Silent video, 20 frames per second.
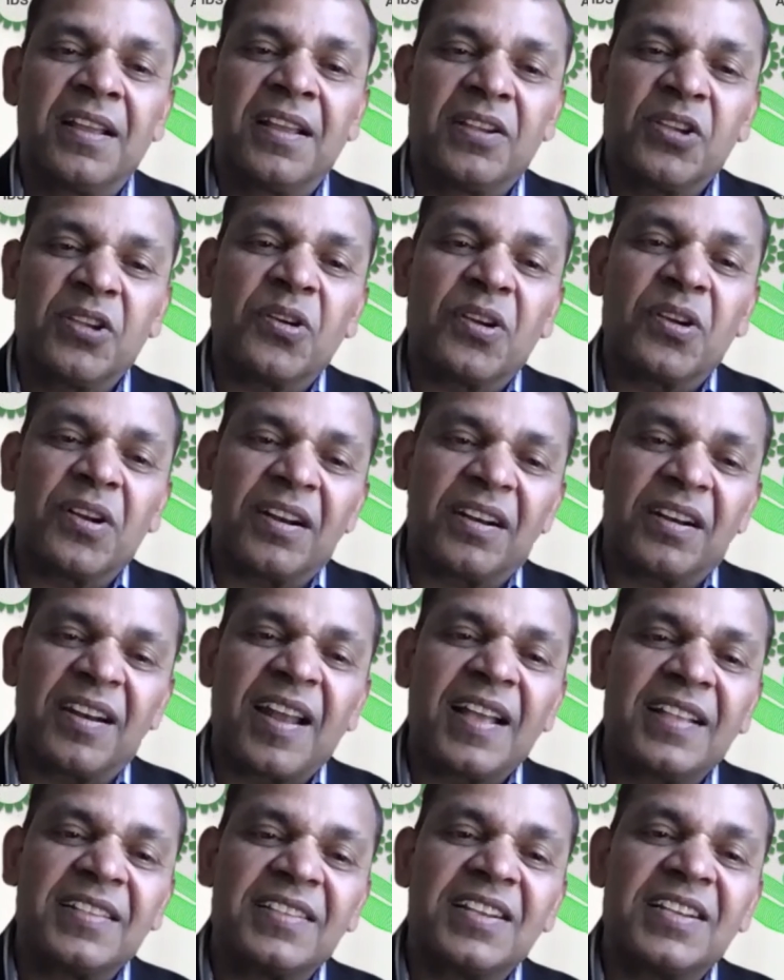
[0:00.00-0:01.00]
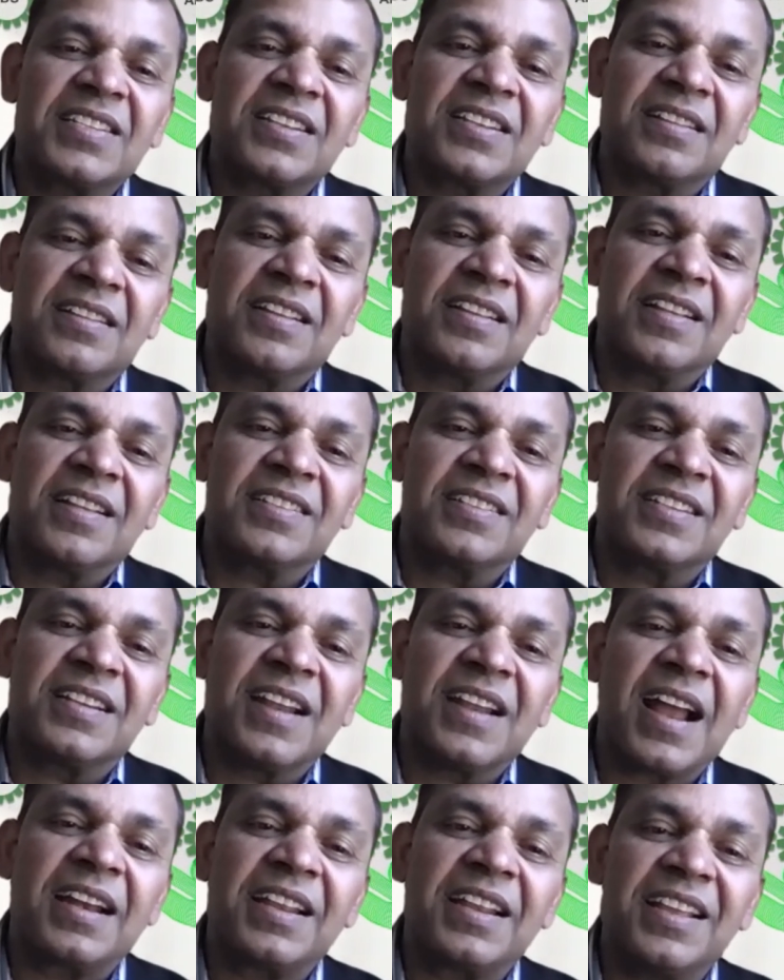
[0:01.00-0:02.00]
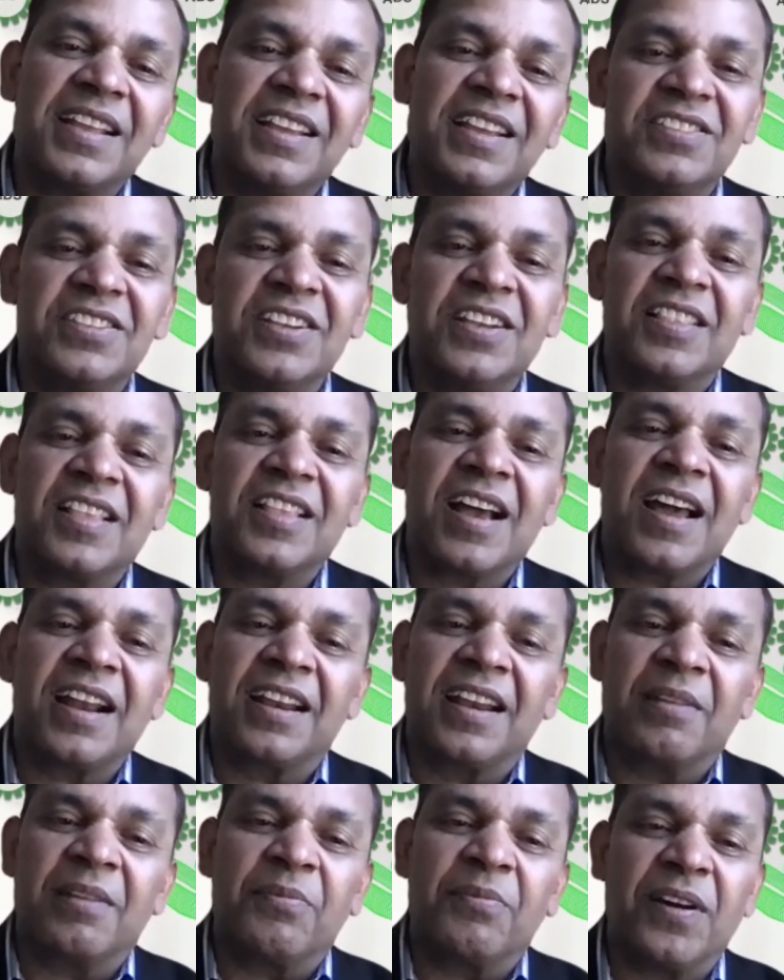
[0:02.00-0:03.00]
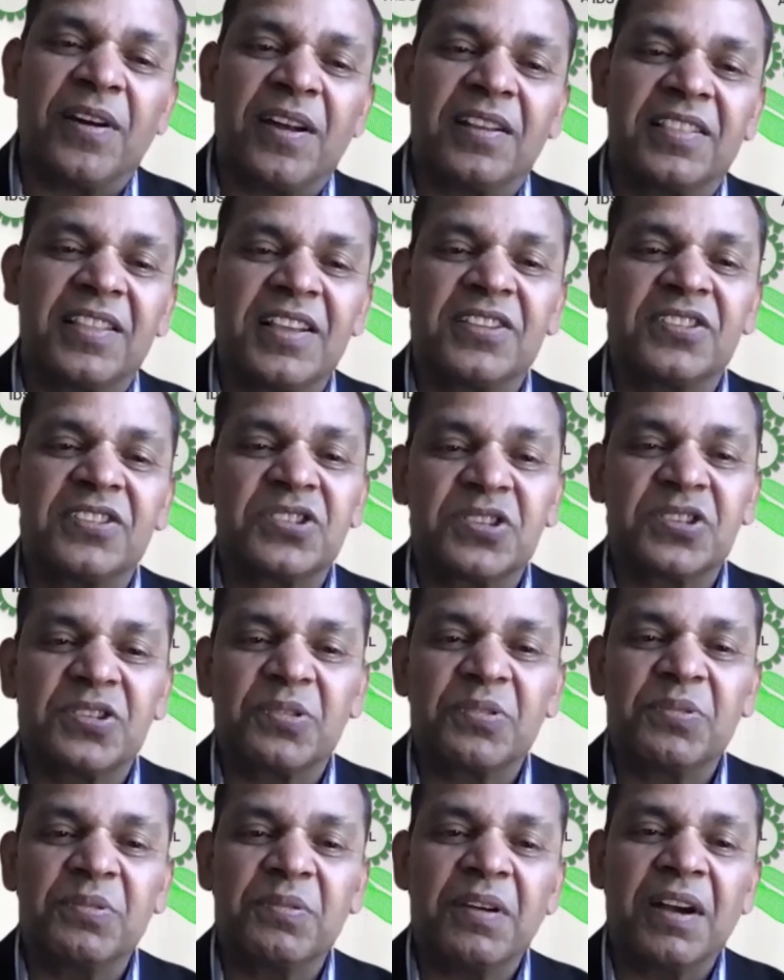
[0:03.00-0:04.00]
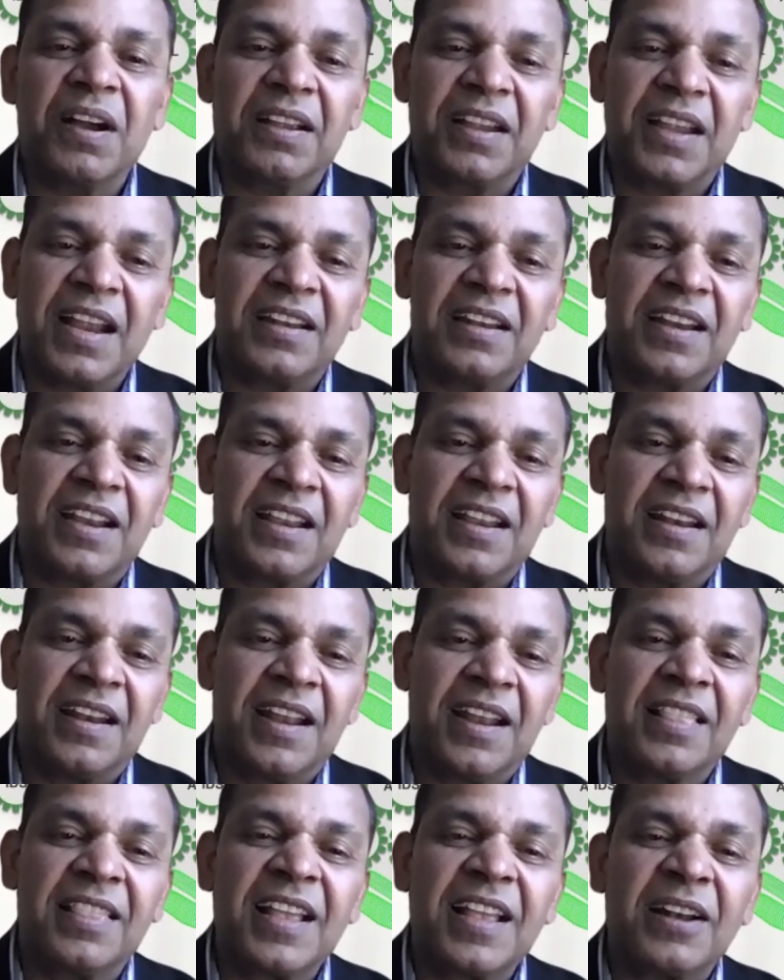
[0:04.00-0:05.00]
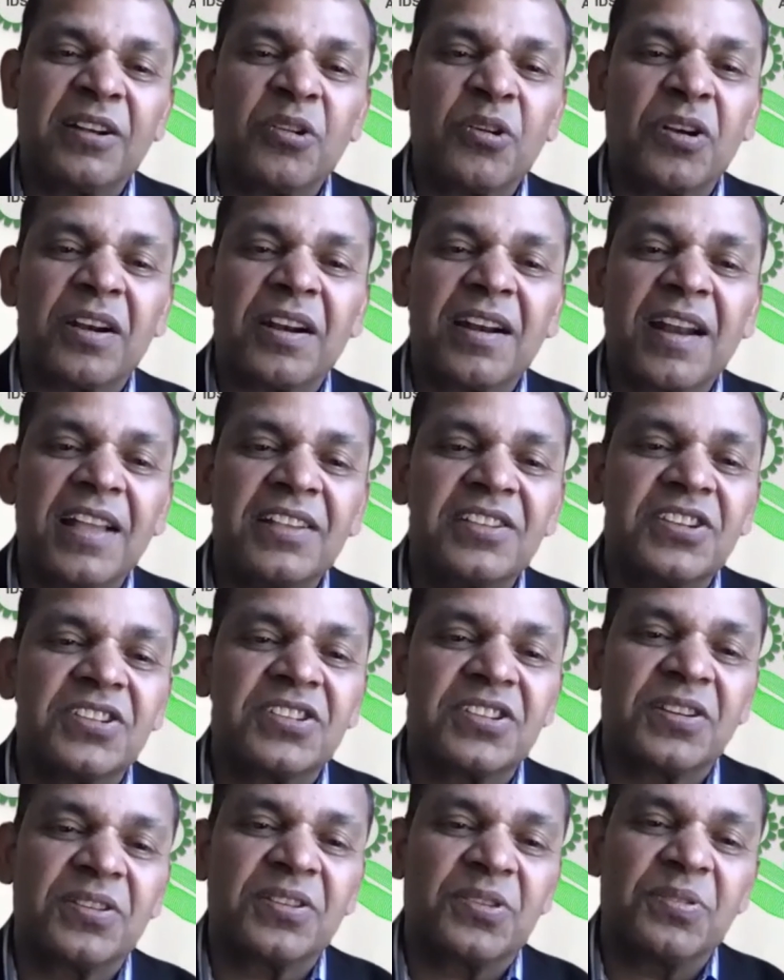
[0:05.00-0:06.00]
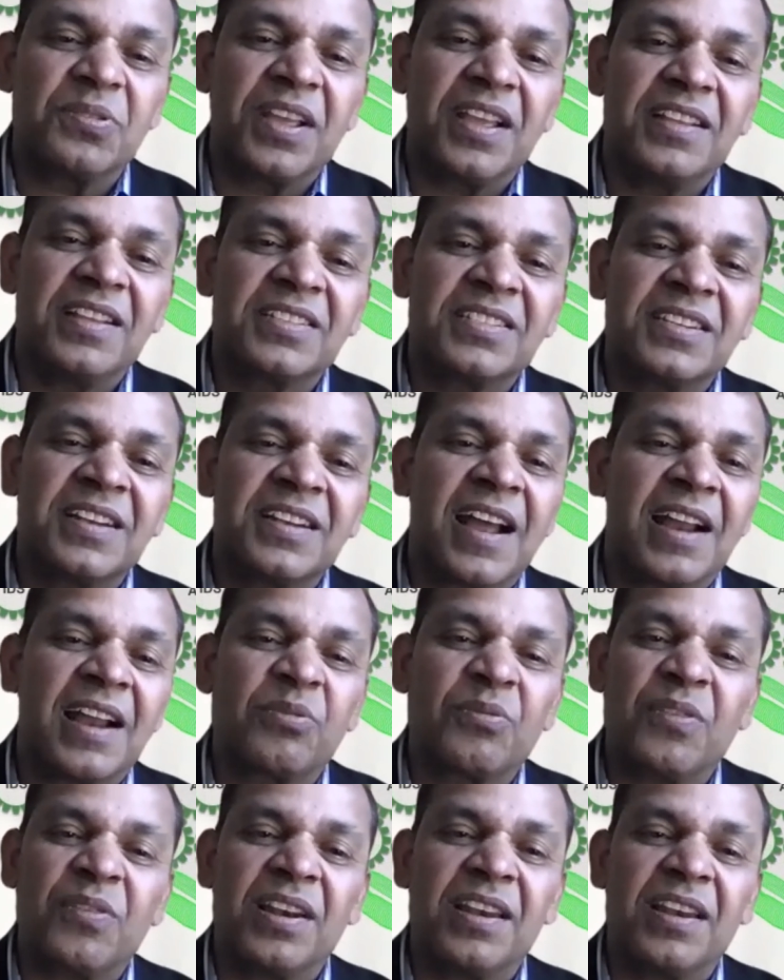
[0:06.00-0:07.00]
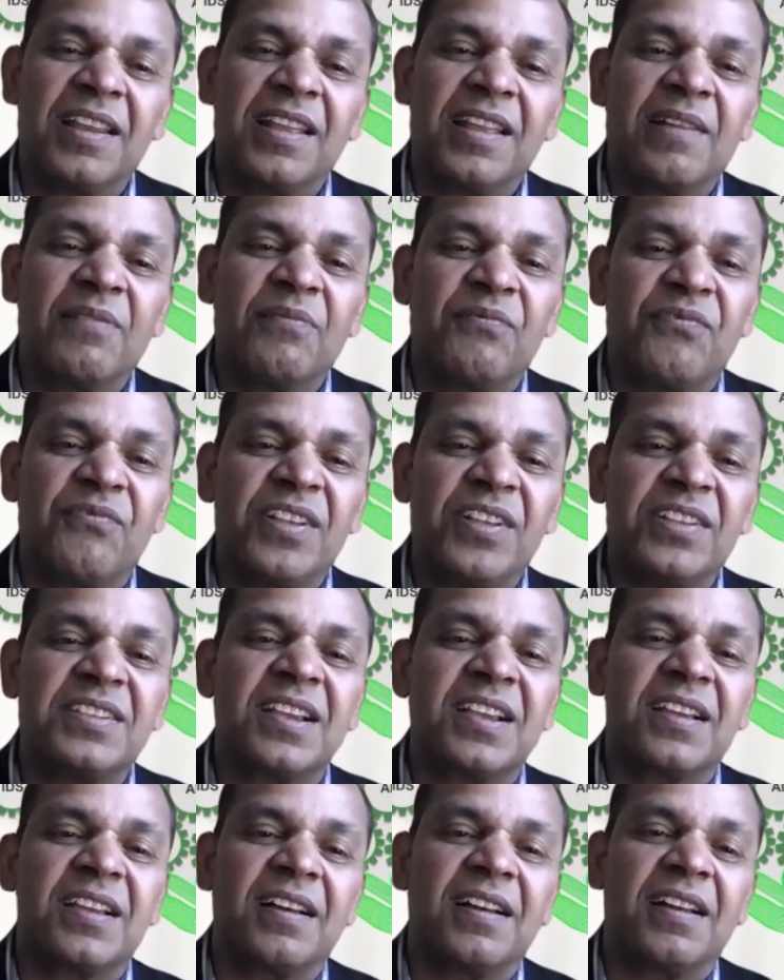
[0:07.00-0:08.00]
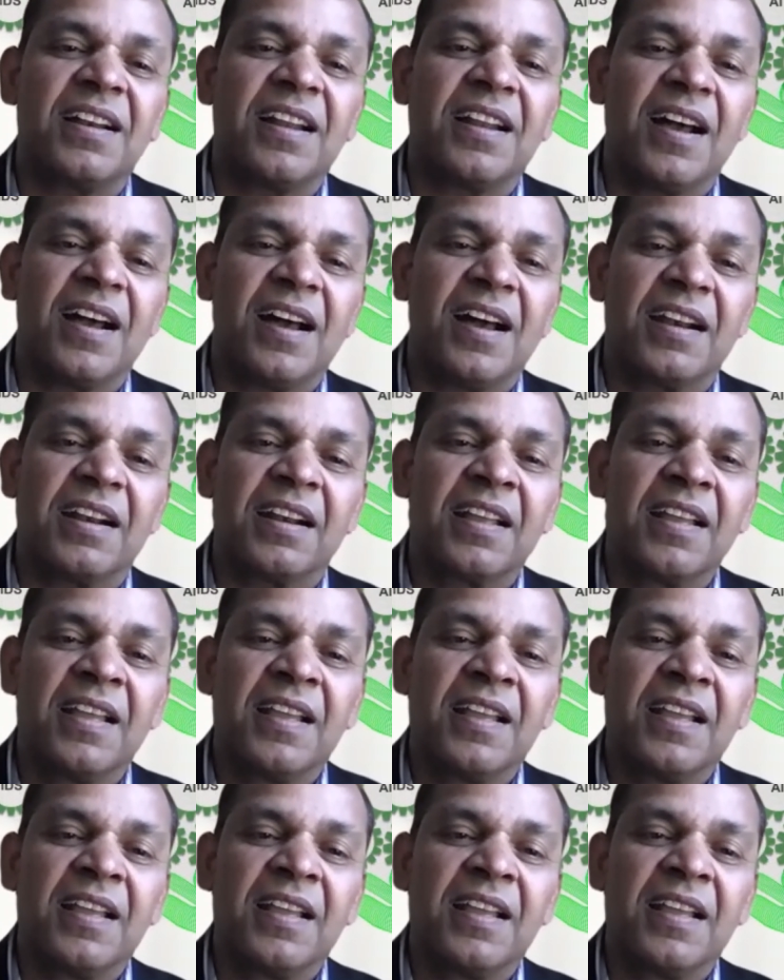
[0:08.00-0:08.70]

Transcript: your organization is not an easy target for things to get in. And that organization today is not only a physical or